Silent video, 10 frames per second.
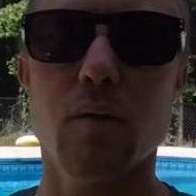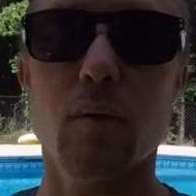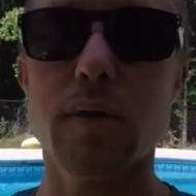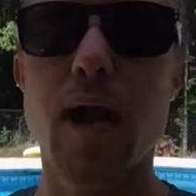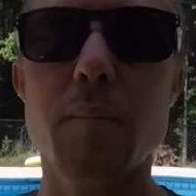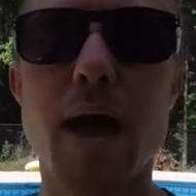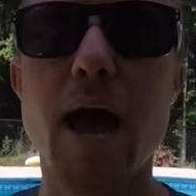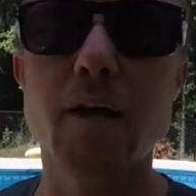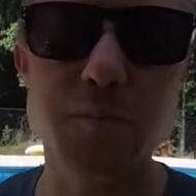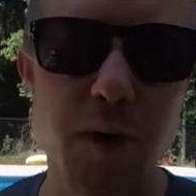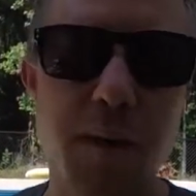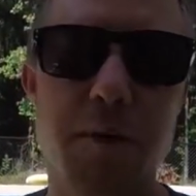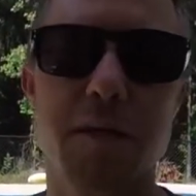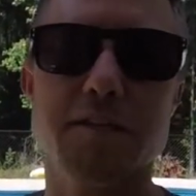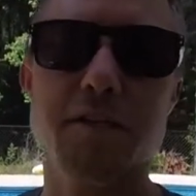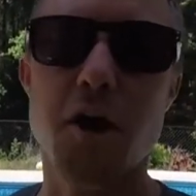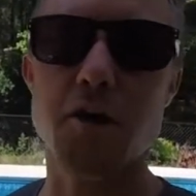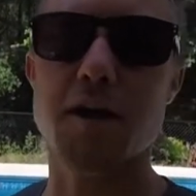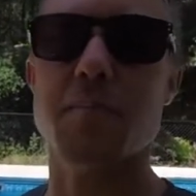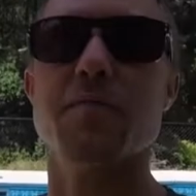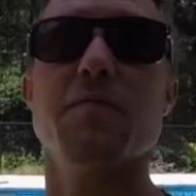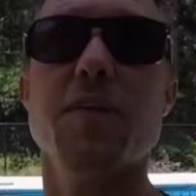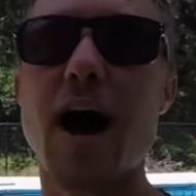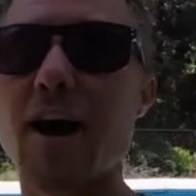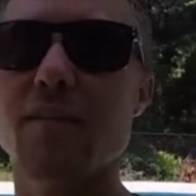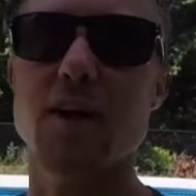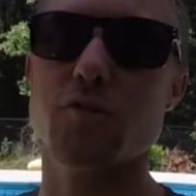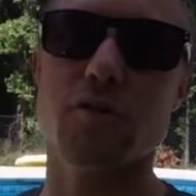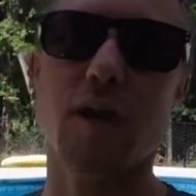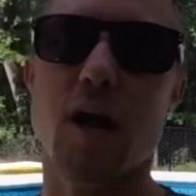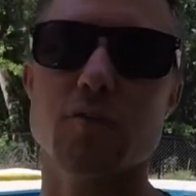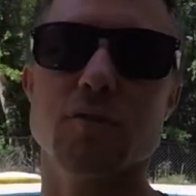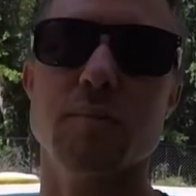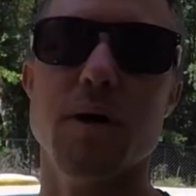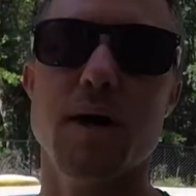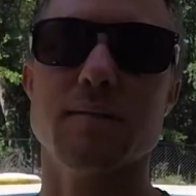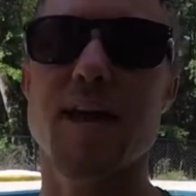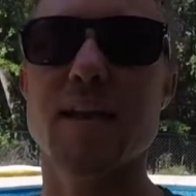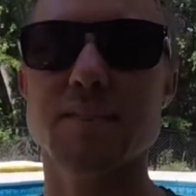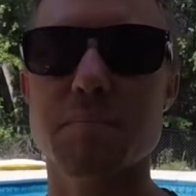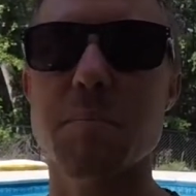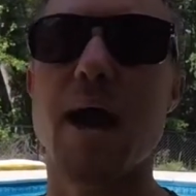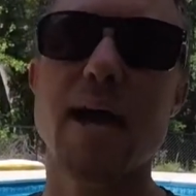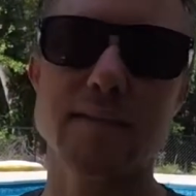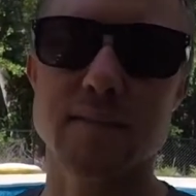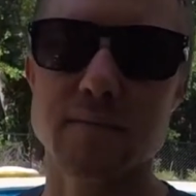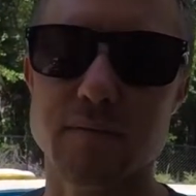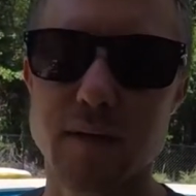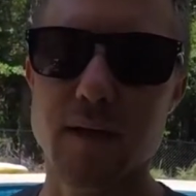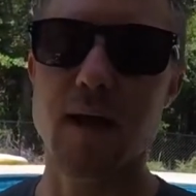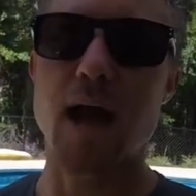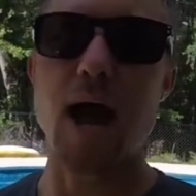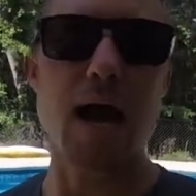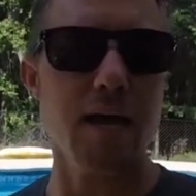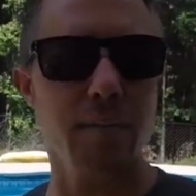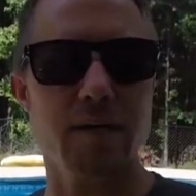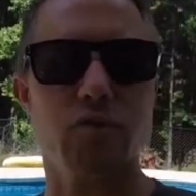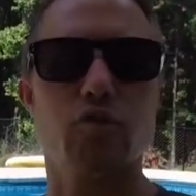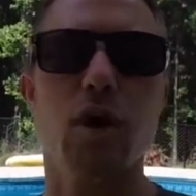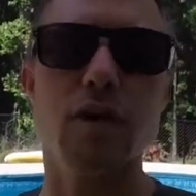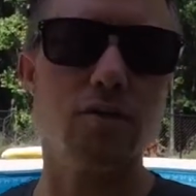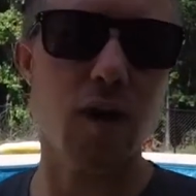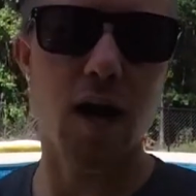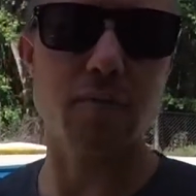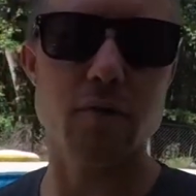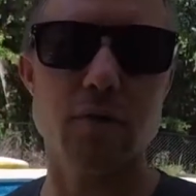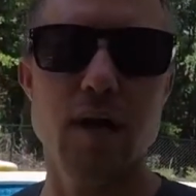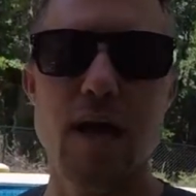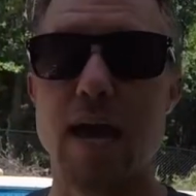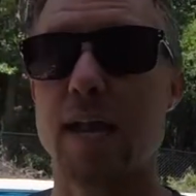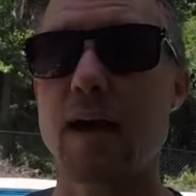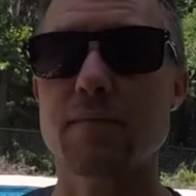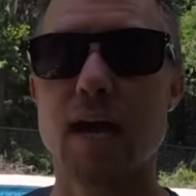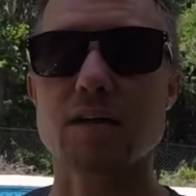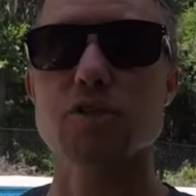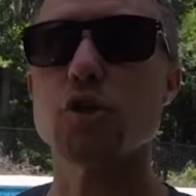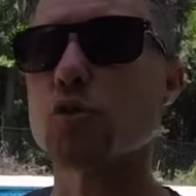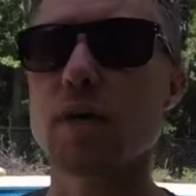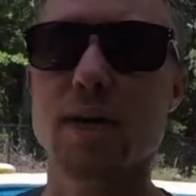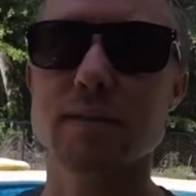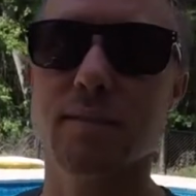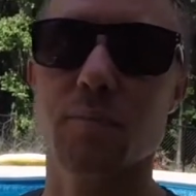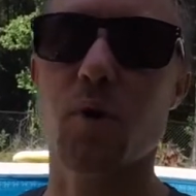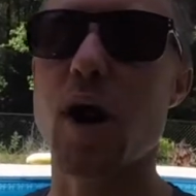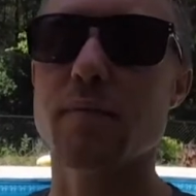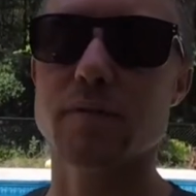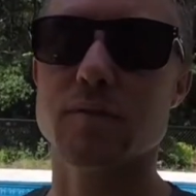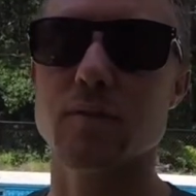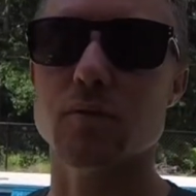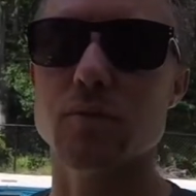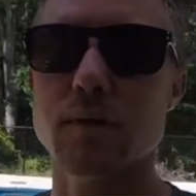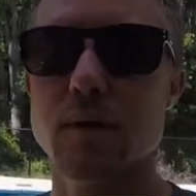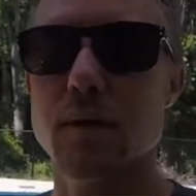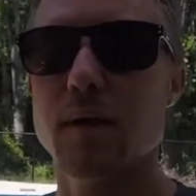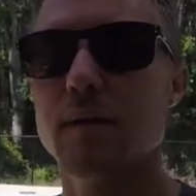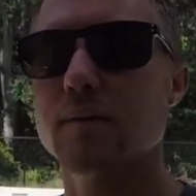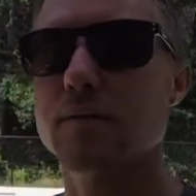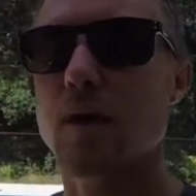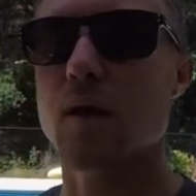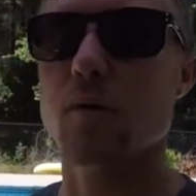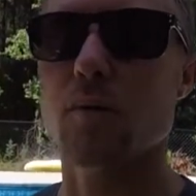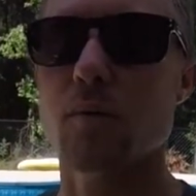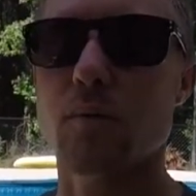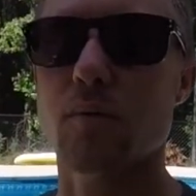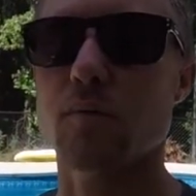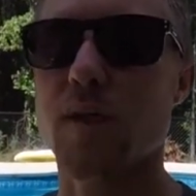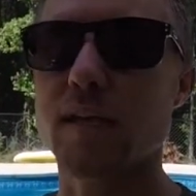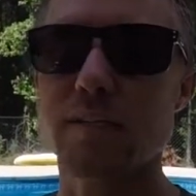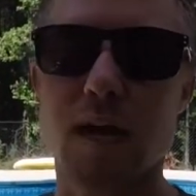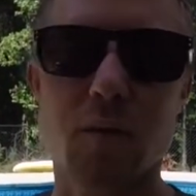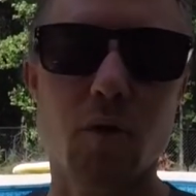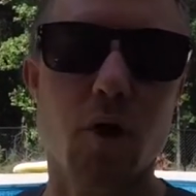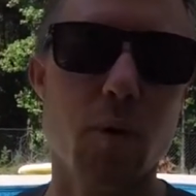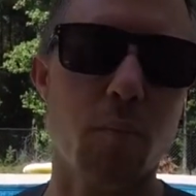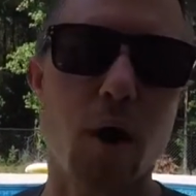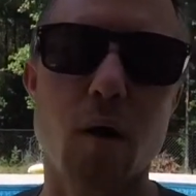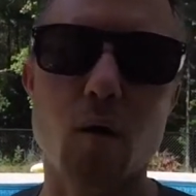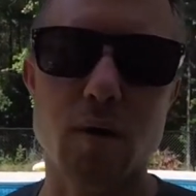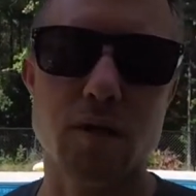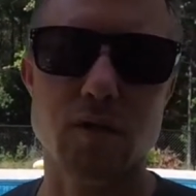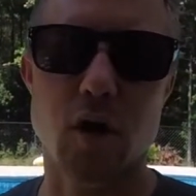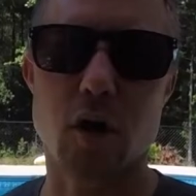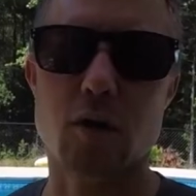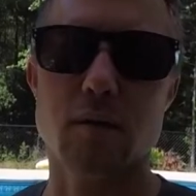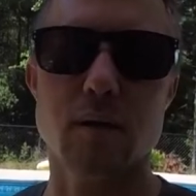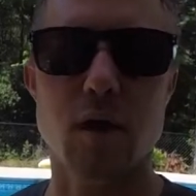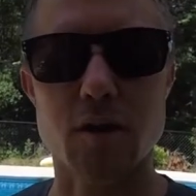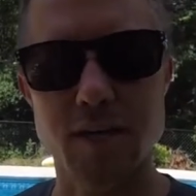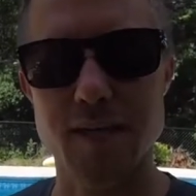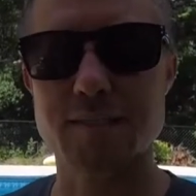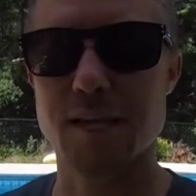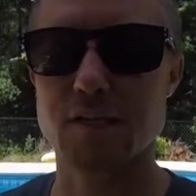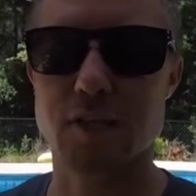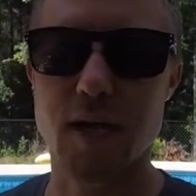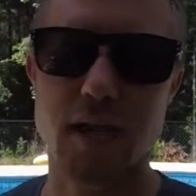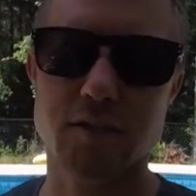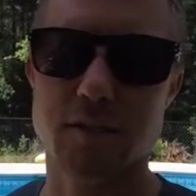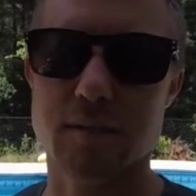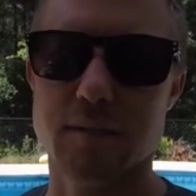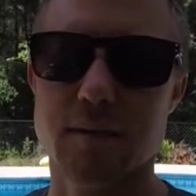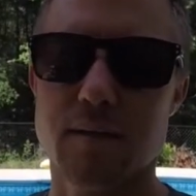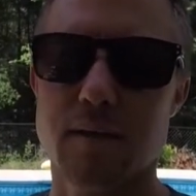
Well, now my house payment has gone up $500 a month. That is massive. I am a truck driver and I've got two kids in private school. So that's kind of where our priorities are, our kids' education.